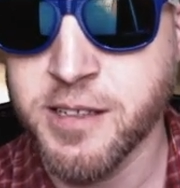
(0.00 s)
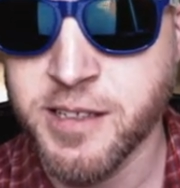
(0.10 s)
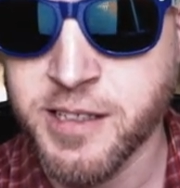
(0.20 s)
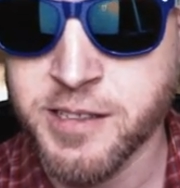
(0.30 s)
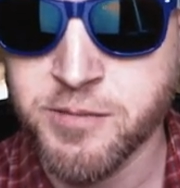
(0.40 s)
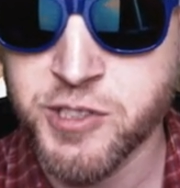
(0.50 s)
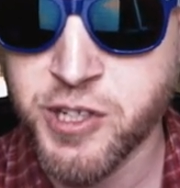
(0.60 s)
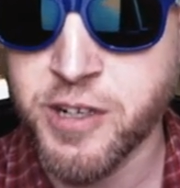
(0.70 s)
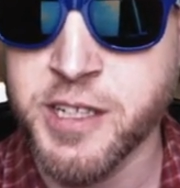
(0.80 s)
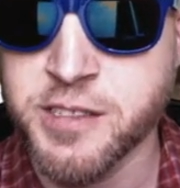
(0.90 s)
And
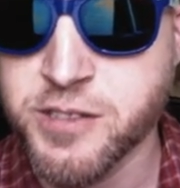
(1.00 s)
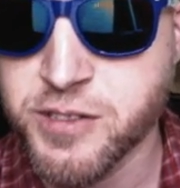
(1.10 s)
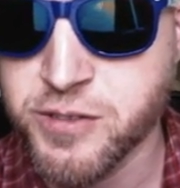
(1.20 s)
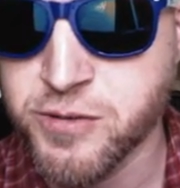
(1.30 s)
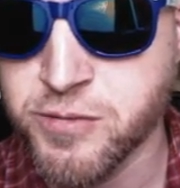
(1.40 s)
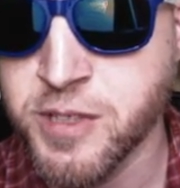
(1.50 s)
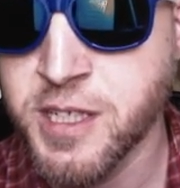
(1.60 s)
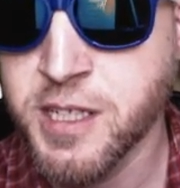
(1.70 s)
journey to